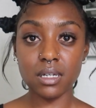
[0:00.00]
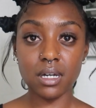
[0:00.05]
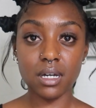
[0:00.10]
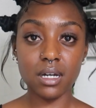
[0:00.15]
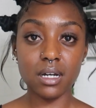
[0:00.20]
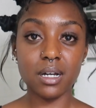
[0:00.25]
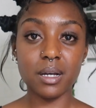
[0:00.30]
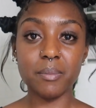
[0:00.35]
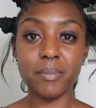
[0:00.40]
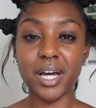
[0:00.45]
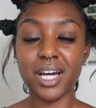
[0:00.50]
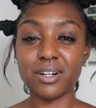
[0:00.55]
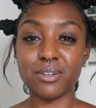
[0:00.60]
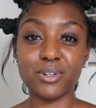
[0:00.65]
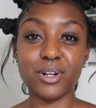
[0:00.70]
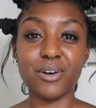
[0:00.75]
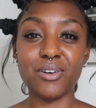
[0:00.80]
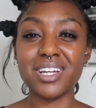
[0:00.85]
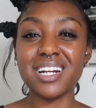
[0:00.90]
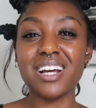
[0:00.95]
I don't
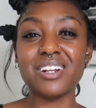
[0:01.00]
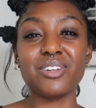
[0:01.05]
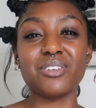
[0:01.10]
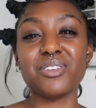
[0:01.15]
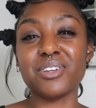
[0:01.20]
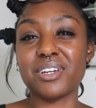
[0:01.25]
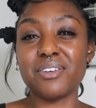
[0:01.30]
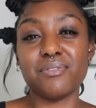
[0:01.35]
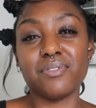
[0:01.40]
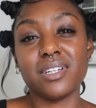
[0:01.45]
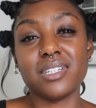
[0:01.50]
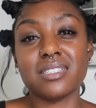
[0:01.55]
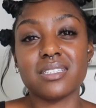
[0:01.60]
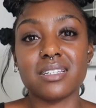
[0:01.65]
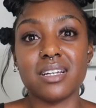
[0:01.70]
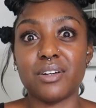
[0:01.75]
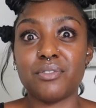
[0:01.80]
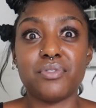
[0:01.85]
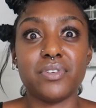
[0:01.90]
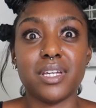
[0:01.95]
know, and I know it's
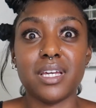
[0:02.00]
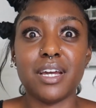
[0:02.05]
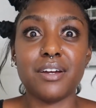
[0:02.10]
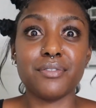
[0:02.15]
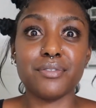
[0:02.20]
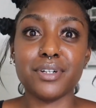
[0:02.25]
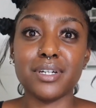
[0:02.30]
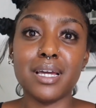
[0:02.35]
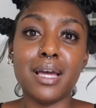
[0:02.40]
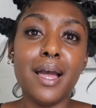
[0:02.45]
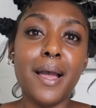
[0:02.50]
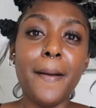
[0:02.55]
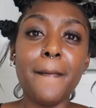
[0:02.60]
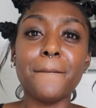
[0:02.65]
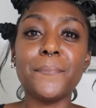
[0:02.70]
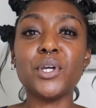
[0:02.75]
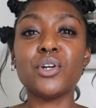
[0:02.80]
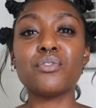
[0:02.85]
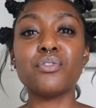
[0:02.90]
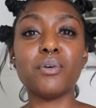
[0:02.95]
gonna fit every
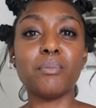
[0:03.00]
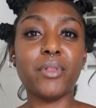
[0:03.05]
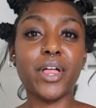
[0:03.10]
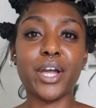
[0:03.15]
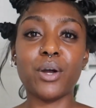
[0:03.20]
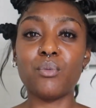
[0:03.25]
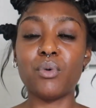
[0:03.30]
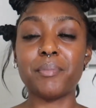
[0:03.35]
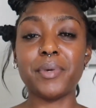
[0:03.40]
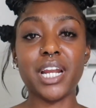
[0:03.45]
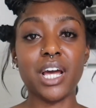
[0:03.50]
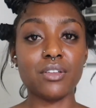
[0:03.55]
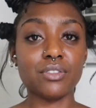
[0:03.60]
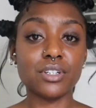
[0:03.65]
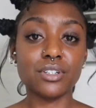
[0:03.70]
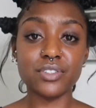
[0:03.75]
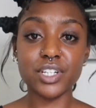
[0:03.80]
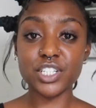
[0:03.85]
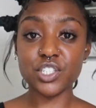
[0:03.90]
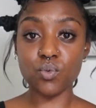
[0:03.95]
beautiful black woman out
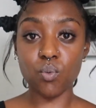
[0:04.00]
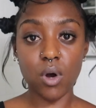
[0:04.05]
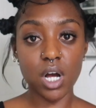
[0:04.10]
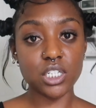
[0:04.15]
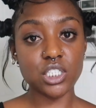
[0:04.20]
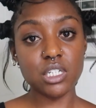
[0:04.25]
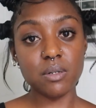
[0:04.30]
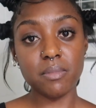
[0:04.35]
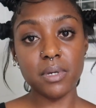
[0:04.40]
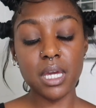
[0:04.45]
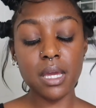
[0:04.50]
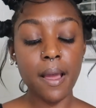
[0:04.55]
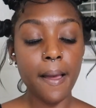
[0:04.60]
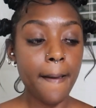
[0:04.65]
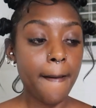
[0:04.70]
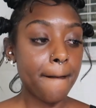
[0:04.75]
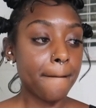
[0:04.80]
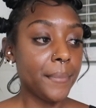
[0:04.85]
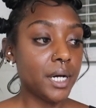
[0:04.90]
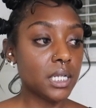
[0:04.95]
there that's watching me.
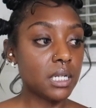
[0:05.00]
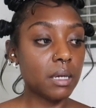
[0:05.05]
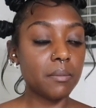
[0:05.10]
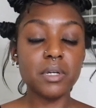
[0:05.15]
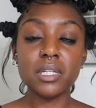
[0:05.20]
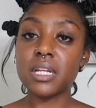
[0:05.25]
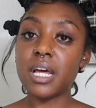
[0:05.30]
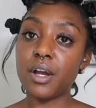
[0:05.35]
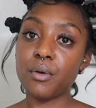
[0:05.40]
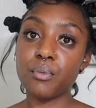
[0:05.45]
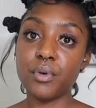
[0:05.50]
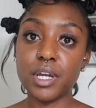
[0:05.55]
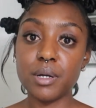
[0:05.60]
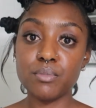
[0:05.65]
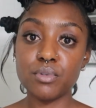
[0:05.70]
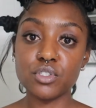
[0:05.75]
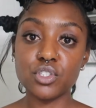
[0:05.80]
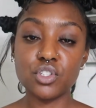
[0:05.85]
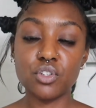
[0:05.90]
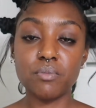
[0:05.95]
But let me not
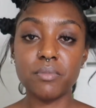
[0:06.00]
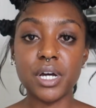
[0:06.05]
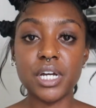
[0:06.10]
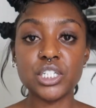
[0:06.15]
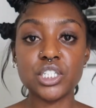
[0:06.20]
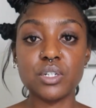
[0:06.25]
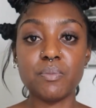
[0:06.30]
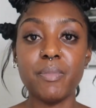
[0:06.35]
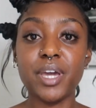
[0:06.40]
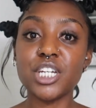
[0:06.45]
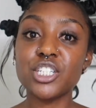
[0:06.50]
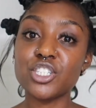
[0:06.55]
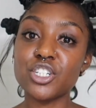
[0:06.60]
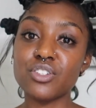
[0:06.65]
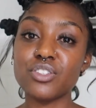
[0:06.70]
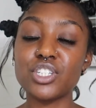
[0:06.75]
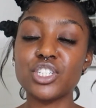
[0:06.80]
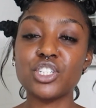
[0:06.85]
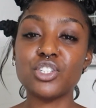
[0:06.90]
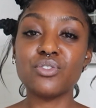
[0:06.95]
ramble too much. Make sure
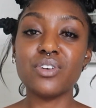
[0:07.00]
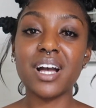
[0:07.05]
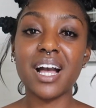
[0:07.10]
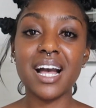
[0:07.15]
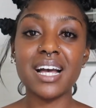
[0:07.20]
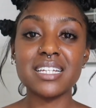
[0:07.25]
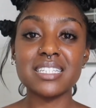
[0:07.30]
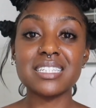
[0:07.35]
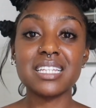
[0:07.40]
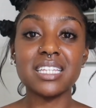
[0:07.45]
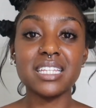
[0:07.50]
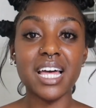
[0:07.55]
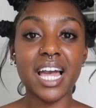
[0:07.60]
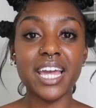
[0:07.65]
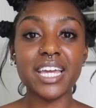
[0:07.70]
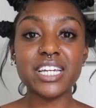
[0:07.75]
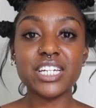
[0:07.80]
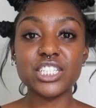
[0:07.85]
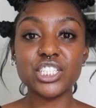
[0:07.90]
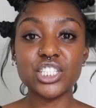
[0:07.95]
that you guys
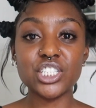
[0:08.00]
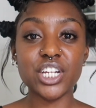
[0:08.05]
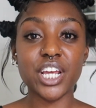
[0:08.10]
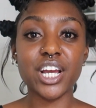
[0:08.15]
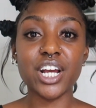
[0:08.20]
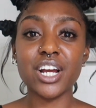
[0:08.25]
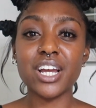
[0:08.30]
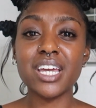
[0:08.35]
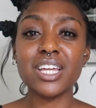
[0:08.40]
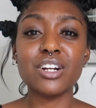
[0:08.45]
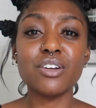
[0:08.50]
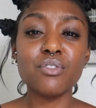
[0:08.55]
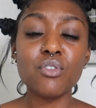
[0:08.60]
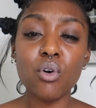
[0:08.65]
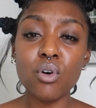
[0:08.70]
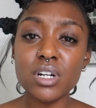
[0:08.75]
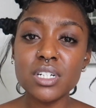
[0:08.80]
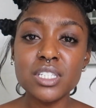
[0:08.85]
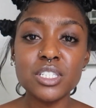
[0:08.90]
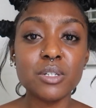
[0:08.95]
like, share, and of
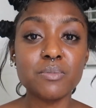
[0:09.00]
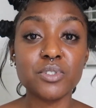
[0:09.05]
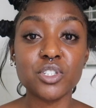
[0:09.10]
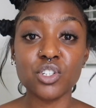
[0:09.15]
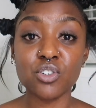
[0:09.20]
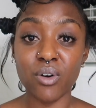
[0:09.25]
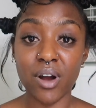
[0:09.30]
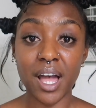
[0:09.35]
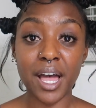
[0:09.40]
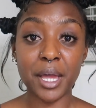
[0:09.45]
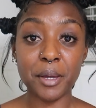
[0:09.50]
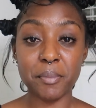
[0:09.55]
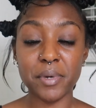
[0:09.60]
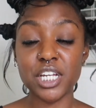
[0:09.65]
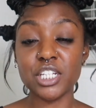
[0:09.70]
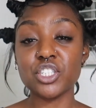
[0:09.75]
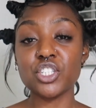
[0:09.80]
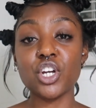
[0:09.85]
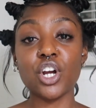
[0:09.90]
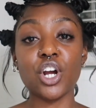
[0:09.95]
course subscribe
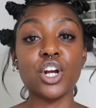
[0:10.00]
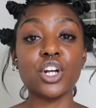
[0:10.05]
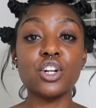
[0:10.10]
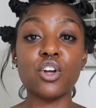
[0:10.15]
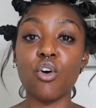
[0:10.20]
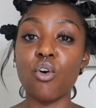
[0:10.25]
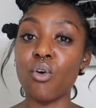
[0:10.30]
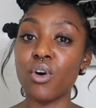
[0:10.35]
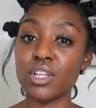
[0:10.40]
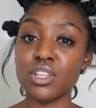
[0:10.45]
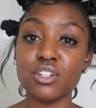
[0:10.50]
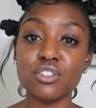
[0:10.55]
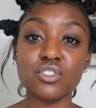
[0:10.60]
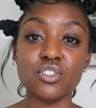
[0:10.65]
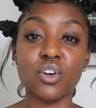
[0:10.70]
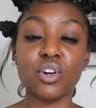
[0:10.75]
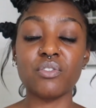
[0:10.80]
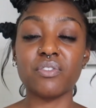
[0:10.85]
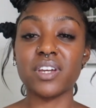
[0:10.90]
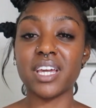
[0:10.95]
and turn on those
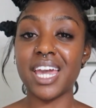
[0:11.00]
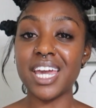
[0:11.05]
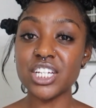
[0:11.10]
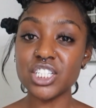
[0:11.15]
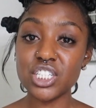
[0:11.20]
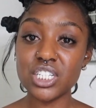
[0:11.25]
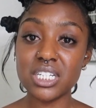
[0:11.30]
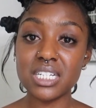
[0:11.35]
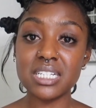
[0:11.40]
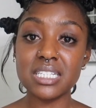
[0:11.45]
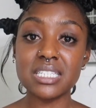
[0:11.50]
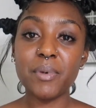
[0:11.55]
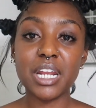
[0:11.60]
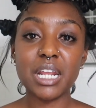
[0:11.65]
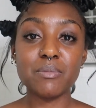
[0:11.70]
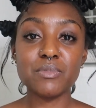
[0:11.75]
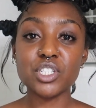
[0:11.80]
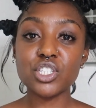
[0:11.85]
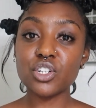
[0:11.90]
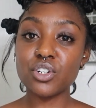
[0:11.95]
notifications. My
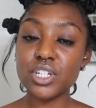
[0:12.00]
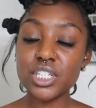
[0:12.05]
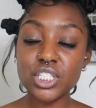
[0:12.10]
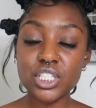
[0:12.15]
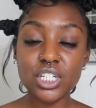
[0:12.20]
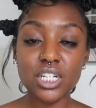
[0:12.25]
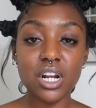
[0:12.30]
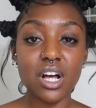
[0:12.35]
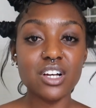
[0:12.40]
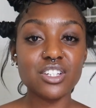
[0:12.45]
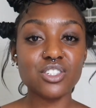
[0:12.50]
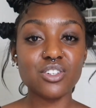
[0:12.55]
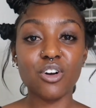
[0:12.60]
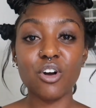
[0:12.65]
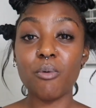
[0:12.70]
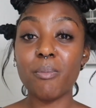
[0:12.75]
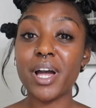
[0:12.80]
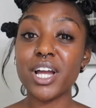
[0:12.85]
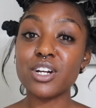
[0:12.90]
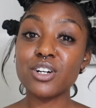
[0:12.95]
name is Christian. I also
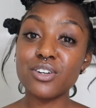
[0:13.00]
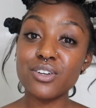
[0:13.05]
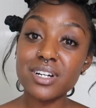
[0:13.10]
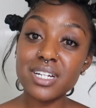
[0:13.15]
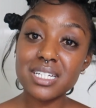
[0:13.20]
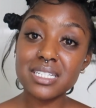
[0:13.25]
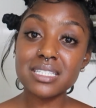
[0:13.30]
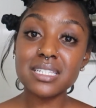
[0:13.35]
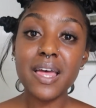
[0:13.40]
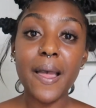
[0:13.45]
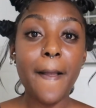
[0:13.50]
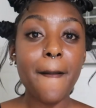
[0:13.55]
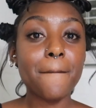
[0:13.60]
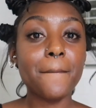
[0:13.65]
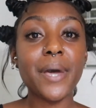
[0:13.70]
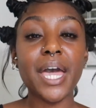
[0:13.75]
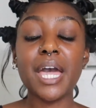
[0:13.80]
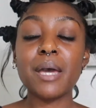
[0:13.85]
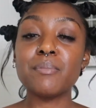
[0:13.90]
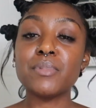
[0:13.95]
go by Chris,
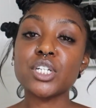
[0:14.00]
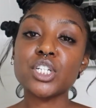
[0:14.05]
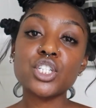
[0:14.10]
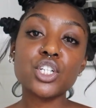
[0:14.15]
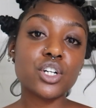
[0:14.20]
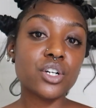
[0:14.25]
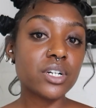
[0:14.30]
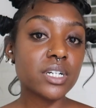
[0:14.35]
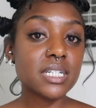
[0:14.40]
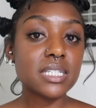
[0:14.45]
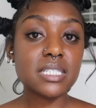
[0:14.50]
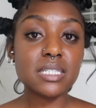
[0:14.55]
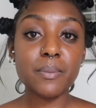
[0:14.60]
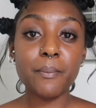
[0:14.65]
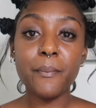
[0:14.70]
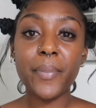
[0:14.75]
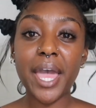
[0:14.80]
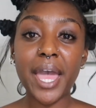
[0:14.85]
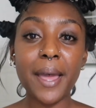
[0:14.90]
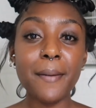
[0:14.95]
bad bitch Chris.
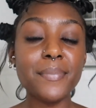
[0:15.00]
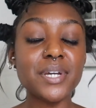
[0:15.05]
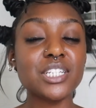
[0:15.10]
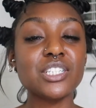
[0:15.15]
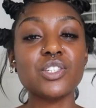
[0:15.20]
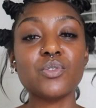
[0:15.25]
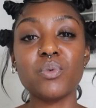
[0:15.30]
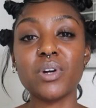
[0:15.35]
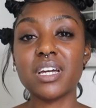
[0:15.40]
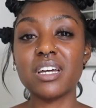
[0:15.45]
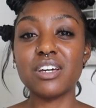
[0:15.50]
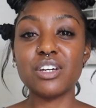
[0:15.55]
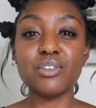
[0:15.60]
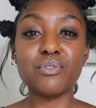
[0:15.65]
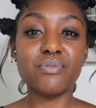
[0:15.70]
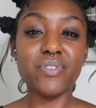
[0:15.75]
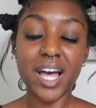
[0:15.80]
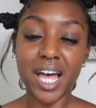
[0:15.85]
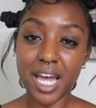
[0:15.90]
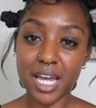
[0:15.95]
Bad bitches with
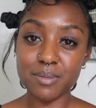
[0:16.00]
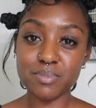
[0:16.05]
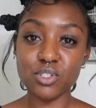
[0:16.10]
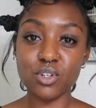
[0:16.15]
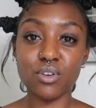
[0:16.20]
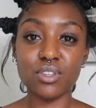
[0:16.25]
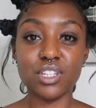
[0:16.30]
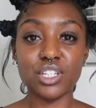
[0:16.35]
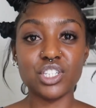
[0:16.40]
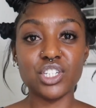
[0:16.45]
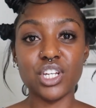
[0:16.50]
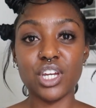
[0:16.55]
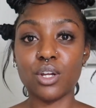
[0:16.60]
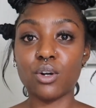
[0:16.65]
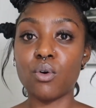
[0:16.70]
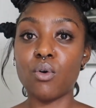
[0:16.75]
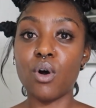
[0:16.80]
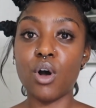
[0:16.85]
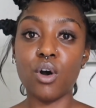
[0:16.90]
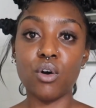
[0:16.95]
good vibes on the
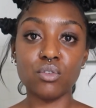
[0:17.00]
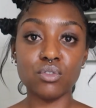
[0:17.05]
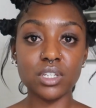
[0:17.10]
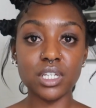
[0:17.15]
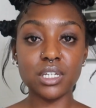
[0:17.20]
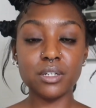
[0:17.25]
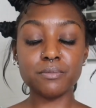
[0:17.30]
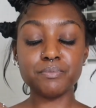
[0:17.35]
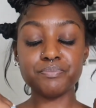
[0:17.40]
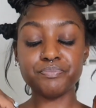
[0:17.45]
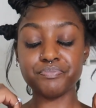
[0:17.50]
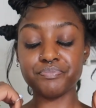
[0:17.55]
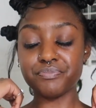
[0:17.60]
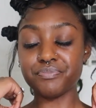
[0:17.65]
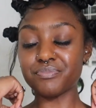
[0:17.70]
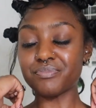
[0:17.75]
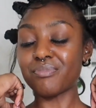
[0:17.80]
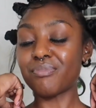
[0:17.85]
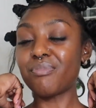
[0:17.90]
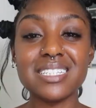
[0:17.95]
channel only.
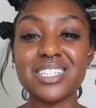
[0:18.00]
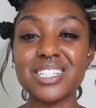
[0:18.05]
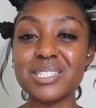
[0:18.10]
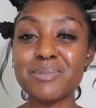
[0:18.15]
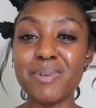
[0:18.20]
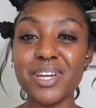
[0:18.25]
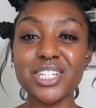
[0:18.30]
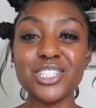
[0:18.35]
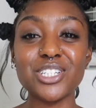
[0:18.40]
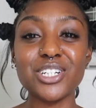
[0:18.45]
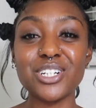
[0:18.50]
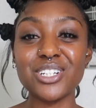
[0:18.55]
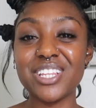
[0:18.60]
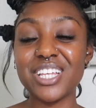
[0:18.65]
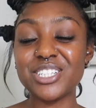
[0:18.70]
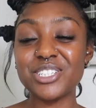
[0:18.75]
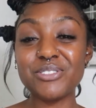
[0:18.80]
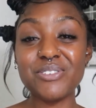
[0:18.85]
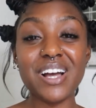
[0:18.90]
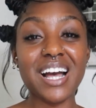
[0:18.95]
Let's just make sure
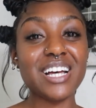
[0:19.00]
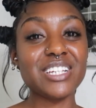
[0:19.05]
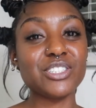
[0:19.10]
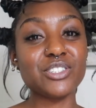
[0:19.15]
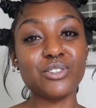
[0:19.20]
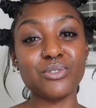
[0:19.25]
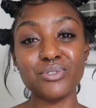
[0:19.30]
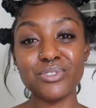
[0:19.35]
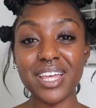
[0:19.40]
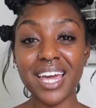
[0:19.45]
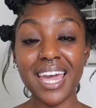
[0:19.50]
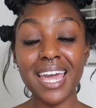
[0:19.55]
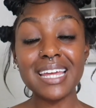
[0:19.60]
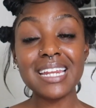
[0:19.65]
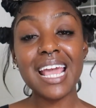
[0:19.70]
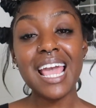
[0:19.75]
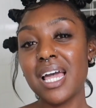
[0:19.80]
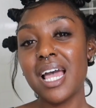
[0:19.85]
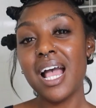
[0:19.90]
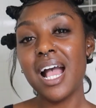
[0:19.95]
that you guys do
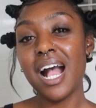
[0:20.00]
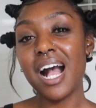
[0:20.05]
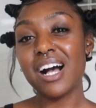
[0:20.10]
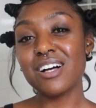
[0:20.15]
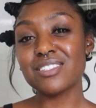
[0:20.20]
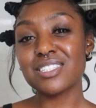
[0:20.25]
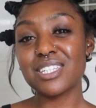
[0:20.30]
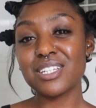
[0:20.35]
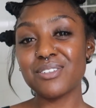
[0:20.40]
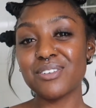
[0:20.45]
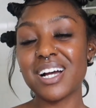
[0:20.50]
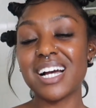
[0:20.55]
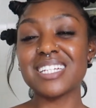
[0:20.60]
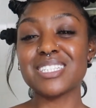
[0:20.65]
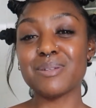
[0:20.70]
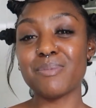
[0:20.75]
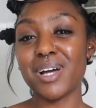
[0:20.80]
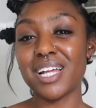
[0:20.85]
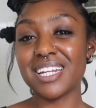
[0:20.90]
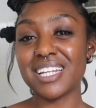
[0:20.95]
that. I'll see you guys
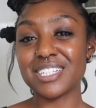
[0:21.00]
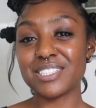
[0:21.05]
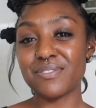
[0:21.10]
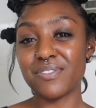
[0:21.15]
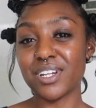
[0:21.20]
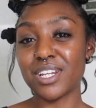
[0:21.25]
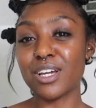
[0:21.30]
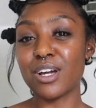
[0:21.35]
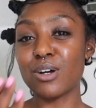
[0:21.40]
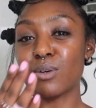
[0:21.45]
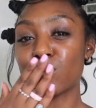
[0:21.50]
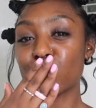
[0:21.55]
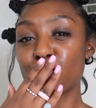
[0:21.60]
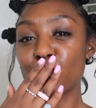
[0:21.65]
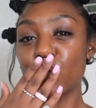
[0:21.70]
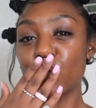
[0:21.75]
in my next video.